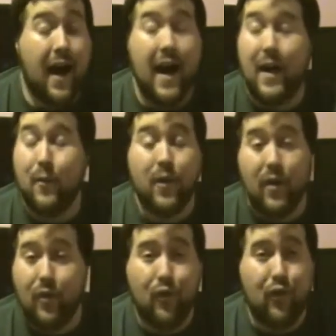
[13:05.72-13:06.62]
I
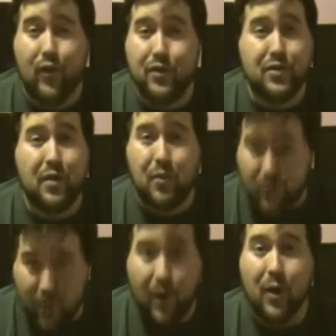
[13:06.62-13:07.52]
was just
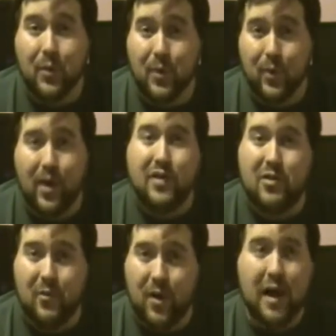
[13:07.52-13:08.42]
enthralled with
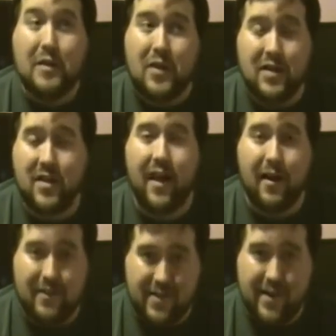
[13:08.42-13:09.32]
watching Rocket the
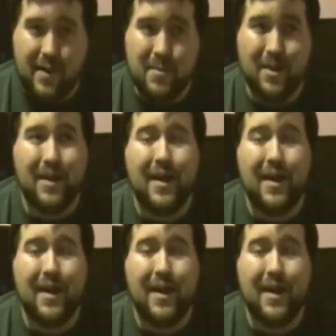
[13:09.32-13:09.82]
entire time.